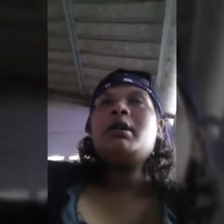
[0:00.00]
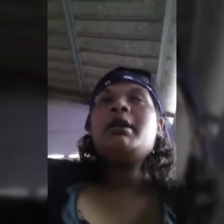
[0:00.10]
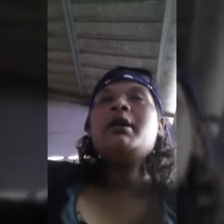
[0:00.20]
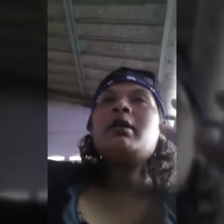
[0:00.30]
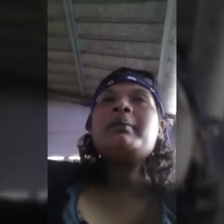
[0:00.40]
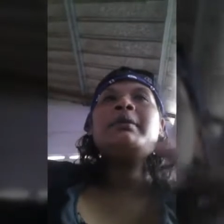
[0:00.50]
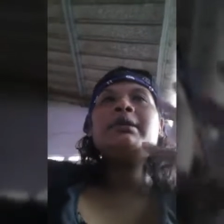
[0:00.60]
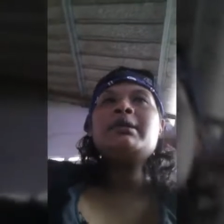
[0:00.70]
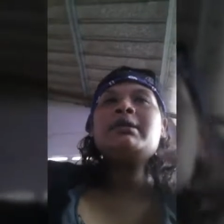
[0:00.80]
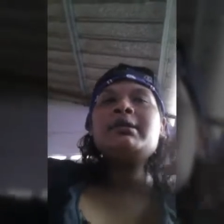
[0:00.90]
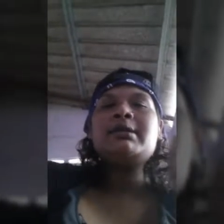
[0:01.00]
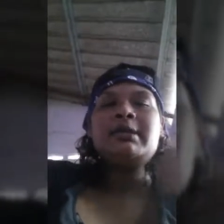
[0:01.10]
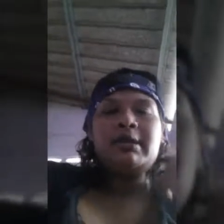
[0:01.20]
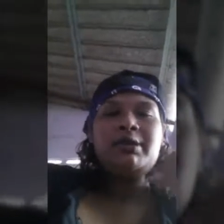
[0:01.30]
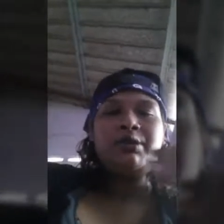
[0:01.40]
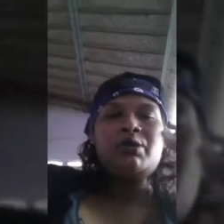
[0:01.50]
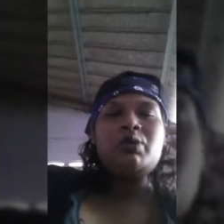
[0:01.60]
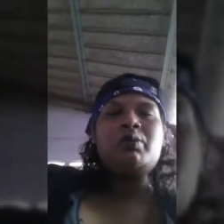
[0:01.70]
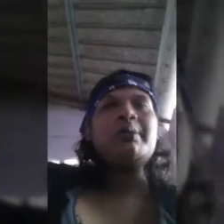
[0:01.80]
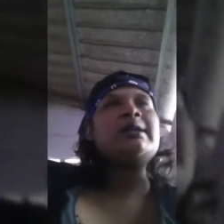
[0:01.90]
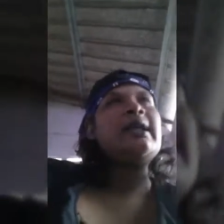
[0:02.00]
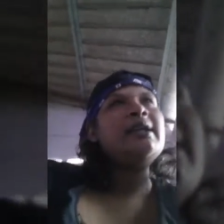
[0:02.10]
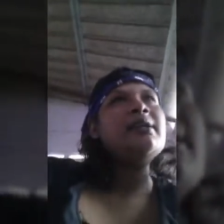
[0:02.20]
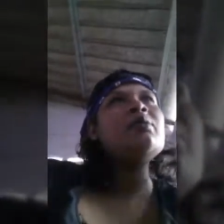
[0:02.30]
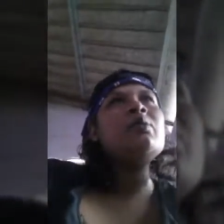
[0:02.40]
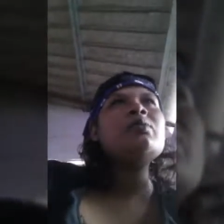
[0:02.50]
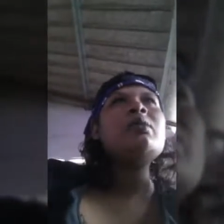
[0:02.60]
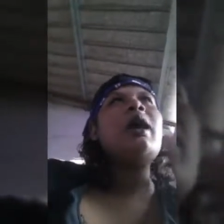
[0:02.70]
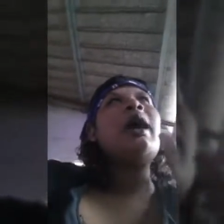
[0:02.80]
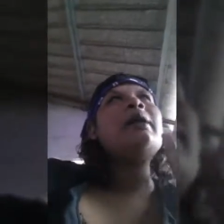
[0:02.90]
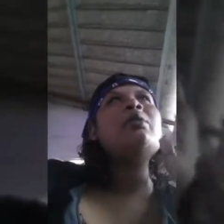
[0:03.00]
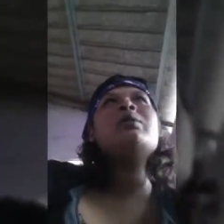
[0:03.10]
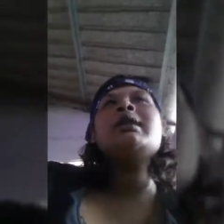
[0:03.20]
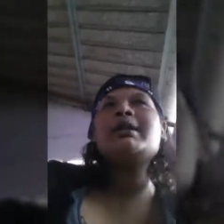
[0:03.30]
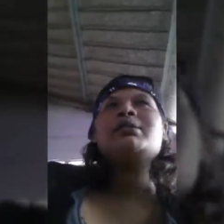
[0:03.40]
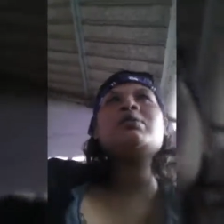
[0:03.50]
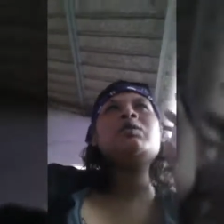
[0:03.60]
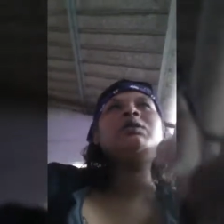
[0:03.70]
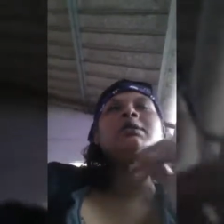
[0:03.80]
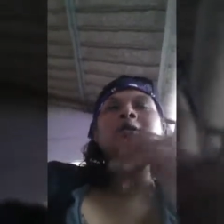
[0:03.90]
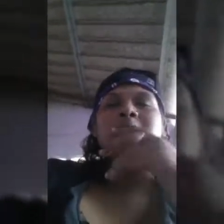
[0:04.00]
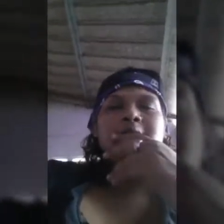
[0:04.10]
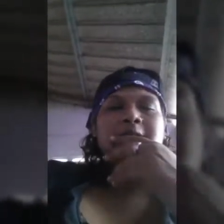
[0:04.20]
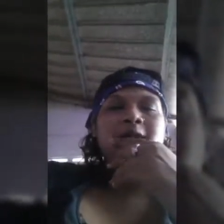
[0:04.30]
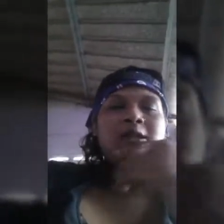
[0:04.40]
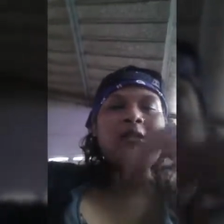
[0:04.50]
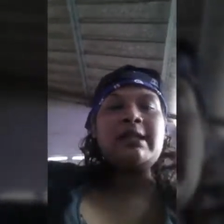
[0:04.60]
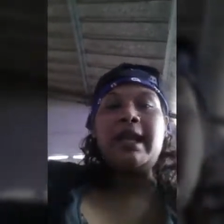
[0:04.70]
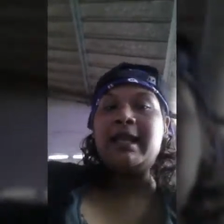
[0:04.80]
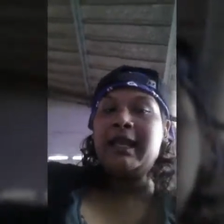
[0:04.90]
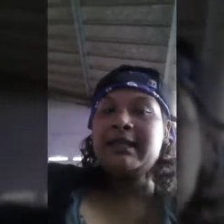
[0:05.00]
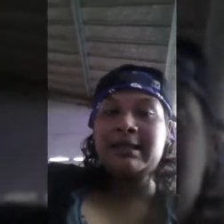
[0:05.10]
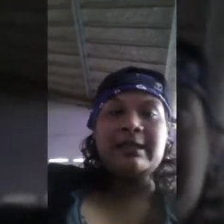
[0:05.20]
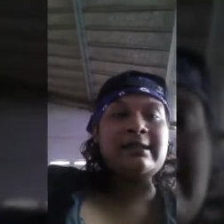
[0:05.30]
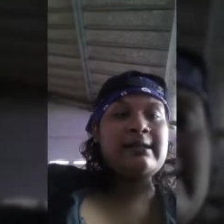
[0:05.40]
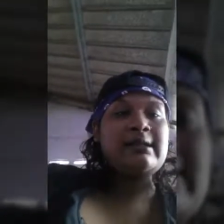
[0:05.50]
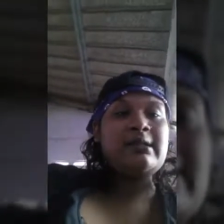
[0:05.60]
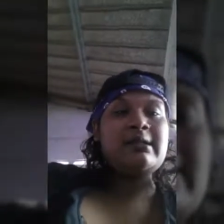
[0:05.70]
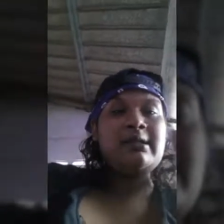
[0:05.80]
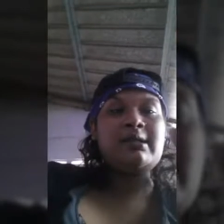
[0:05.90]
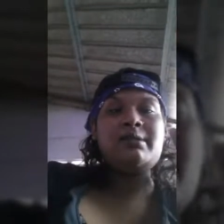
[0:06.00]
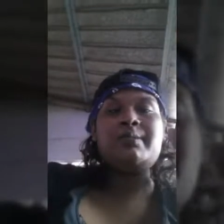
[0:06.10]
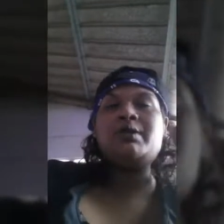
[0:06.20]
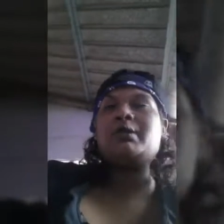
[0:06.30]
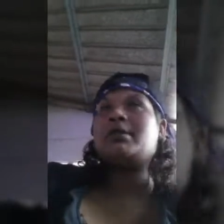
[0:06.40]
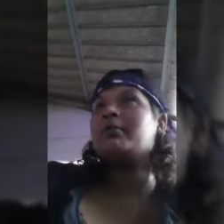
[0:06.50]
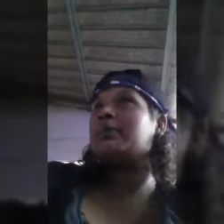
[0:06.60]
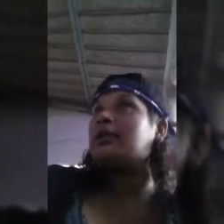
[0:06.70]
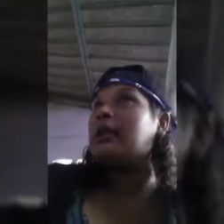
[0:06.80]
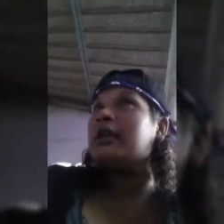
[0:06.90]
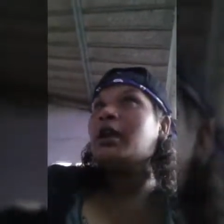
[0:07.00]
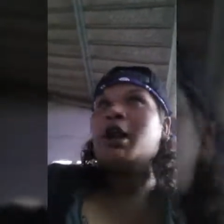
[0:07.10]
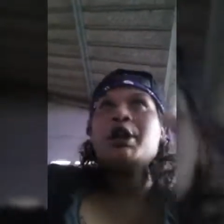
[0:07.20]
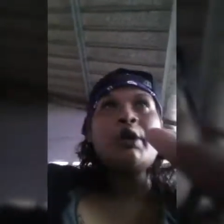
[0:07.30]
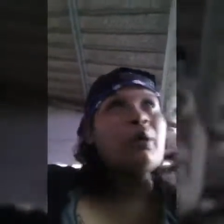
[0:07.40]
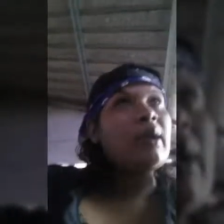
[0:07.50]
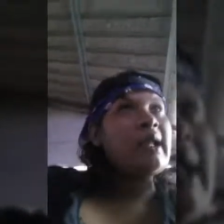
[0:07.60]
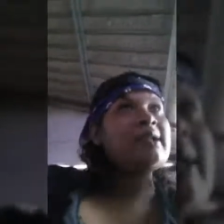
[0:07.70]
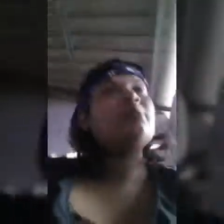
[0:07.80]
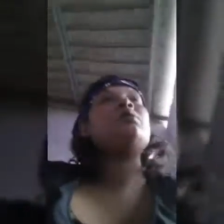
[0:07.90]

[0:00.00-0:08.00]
he commented to Tia too, but I didn't. I don't like to go in his concert. I like to listen to his music, but I don't like